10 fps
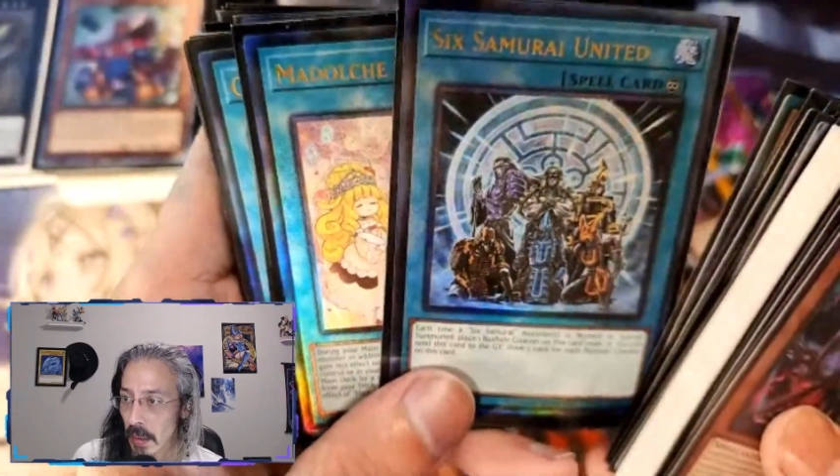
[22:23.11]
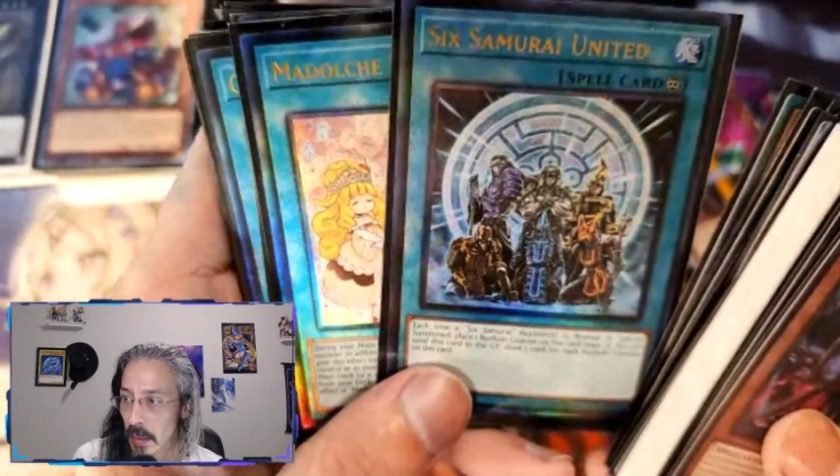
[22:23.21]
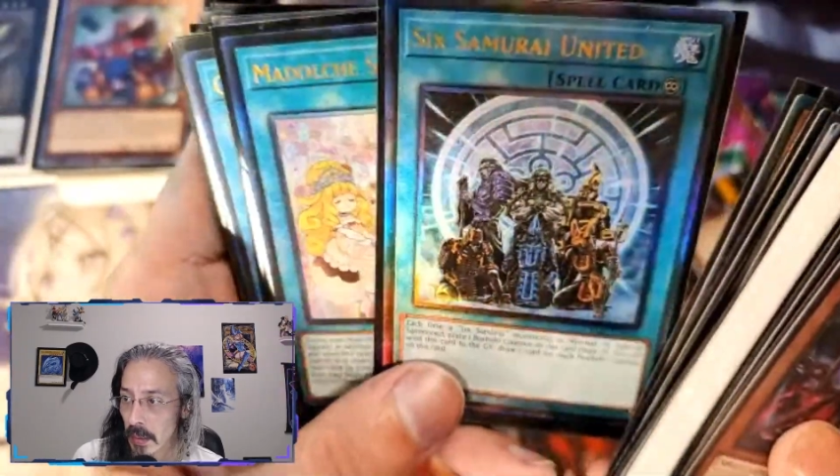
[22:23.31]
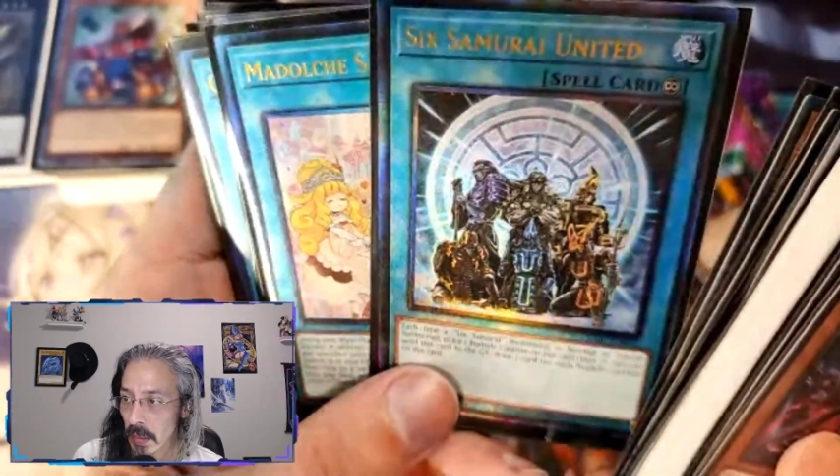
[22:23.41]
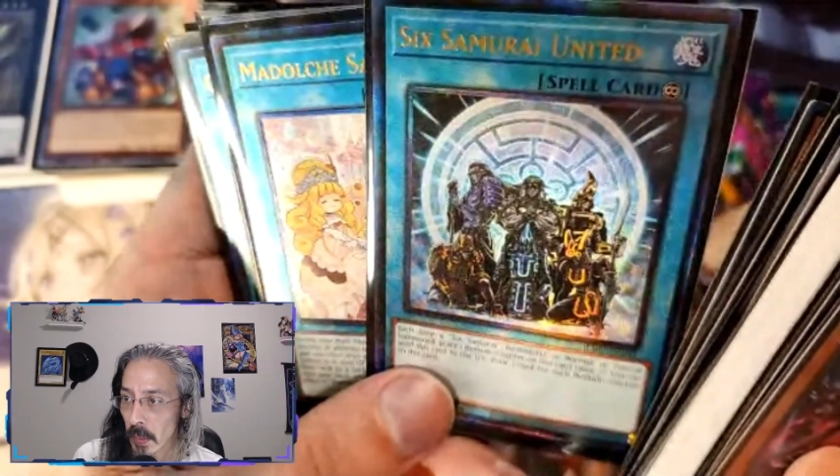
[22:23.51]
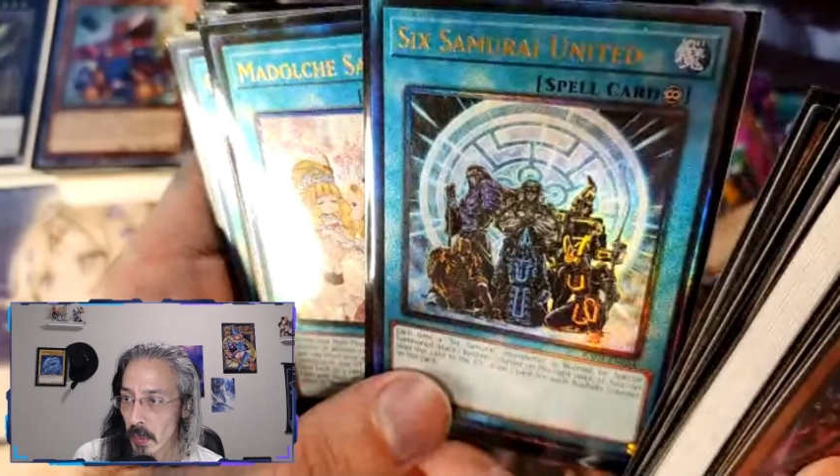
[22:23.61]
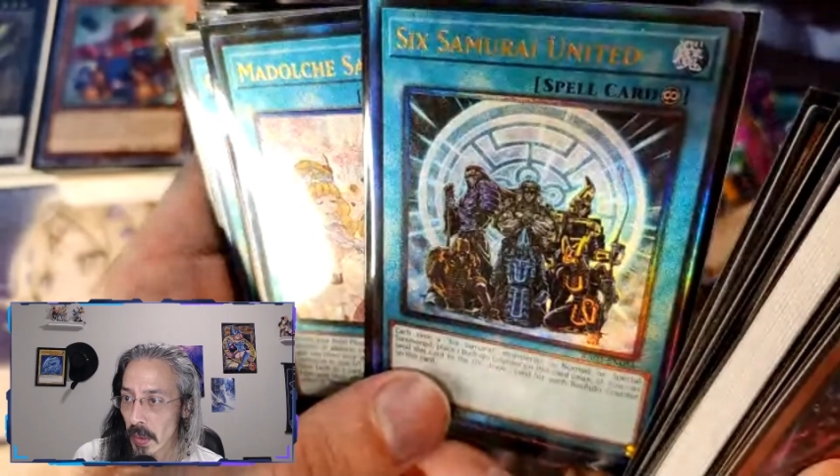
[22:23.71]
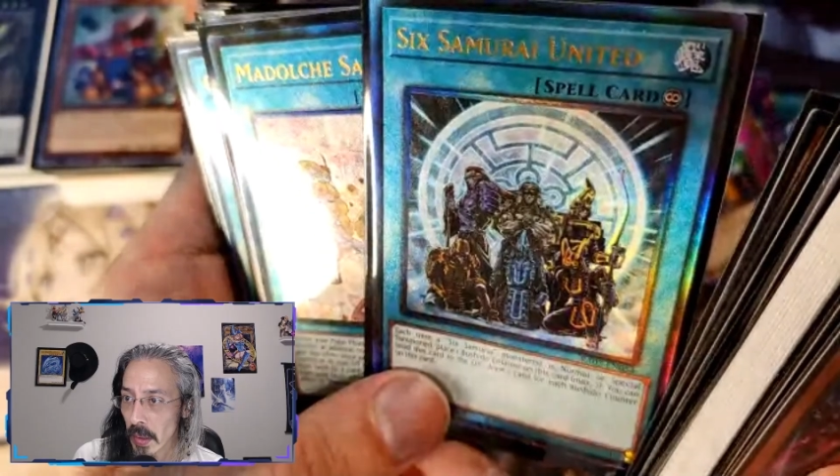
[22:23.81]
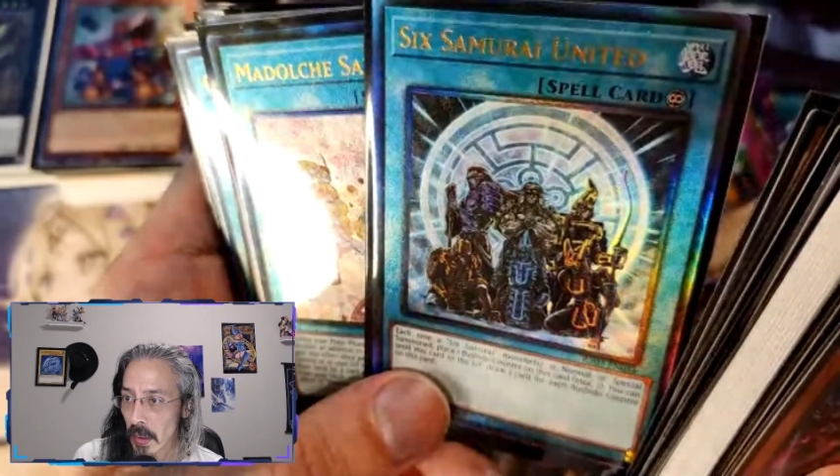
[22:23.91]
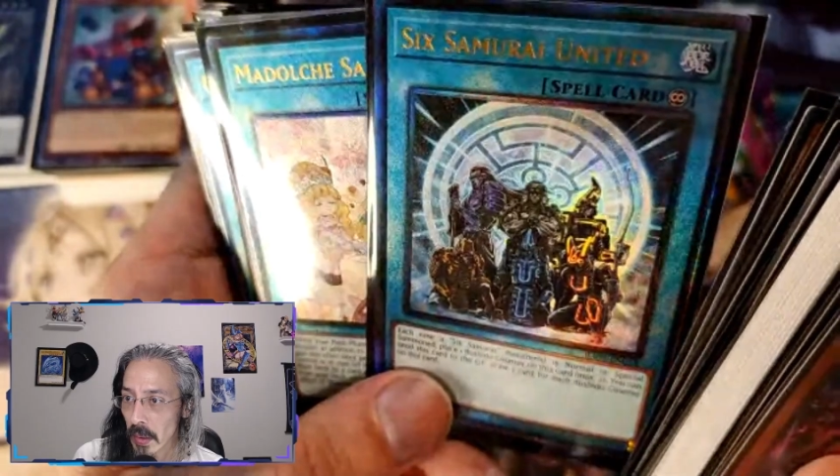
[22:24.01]
Samurai
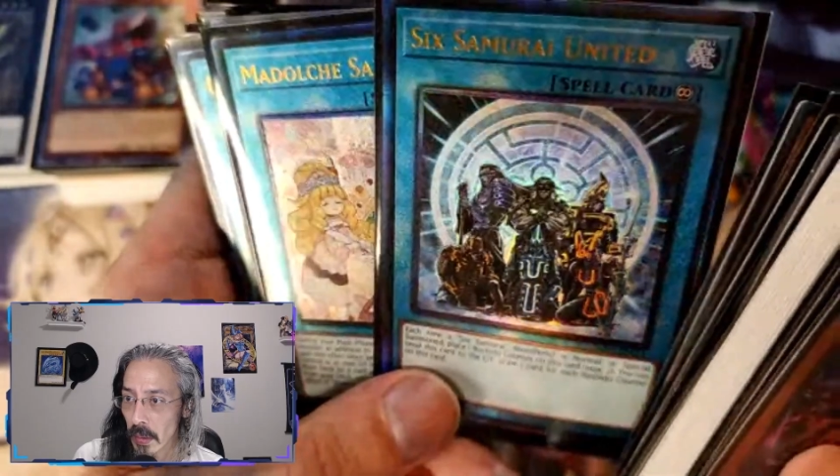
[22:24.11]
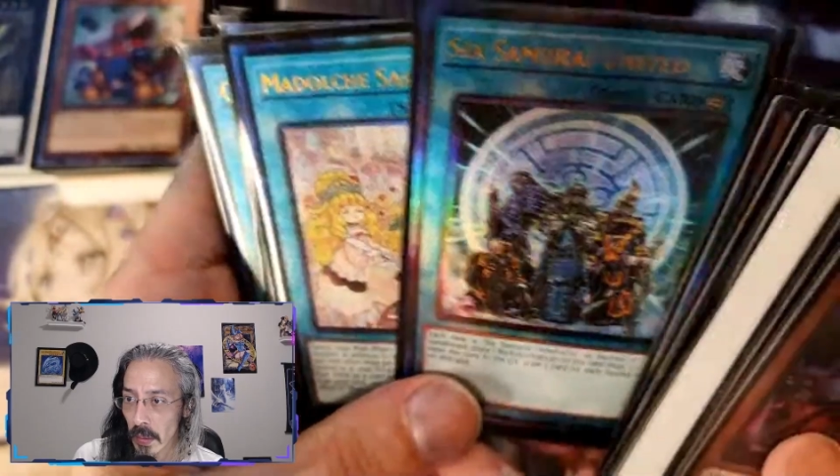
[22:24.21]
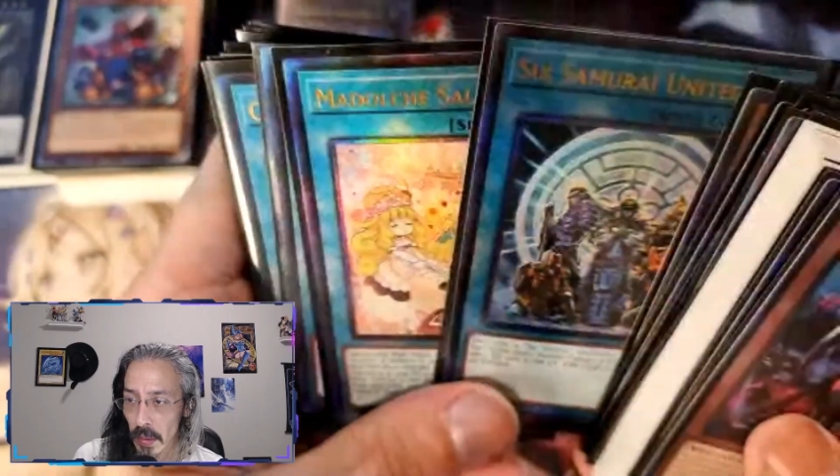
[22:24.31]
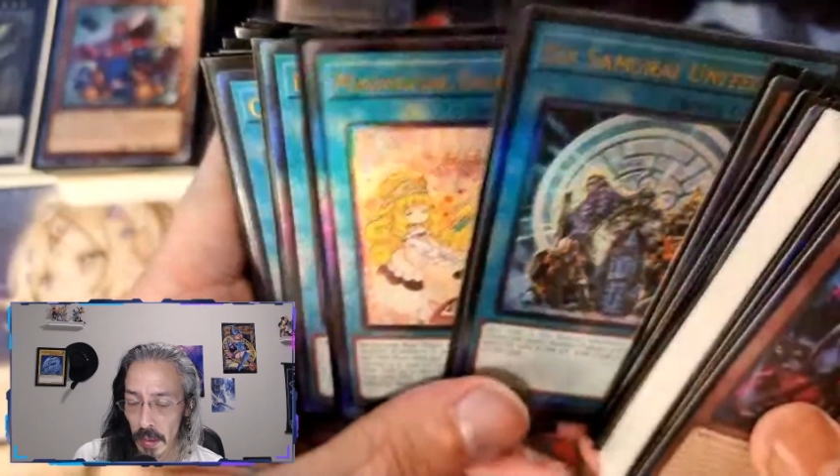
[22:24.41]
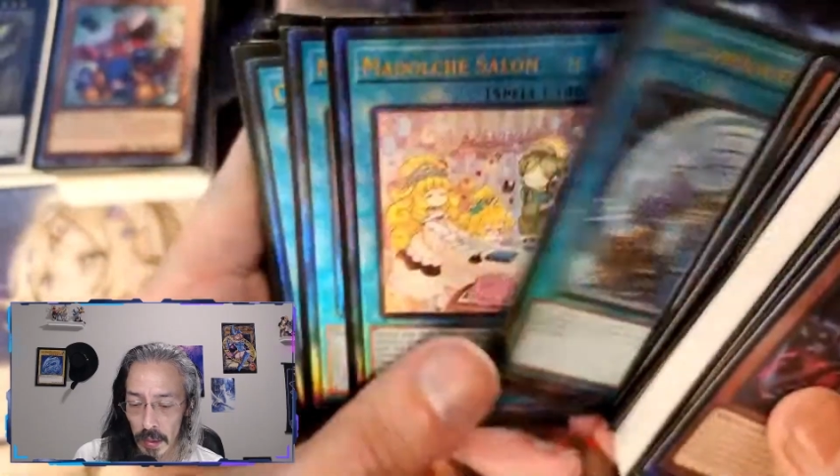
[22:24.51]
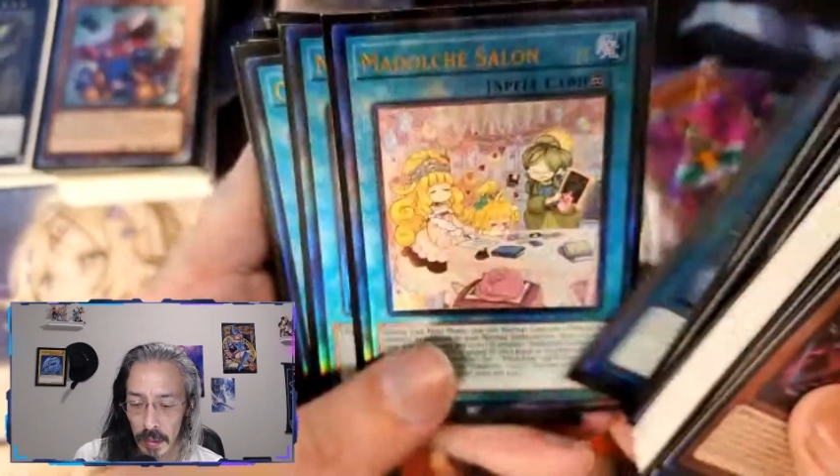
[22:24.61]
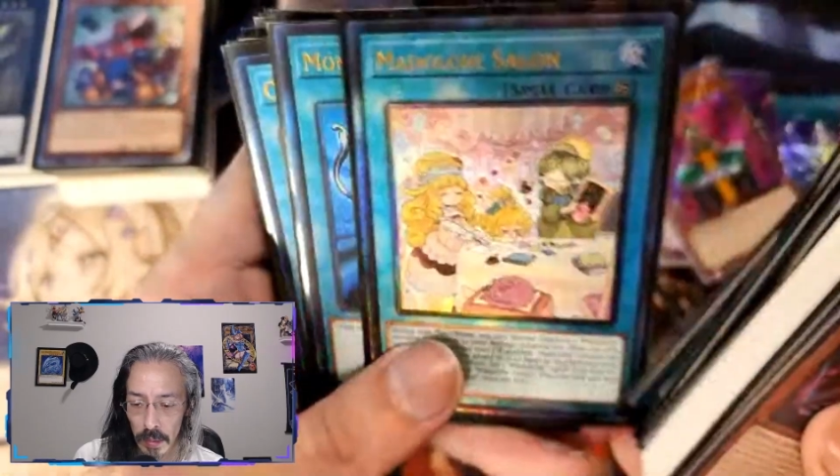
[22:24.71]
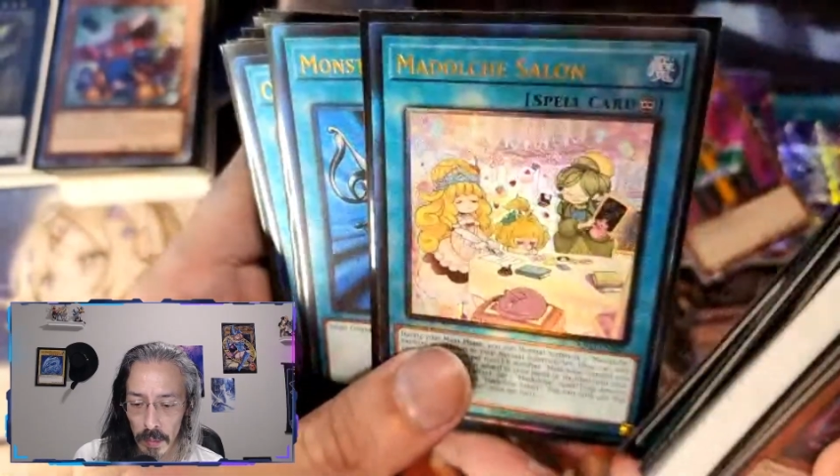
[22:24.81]
United.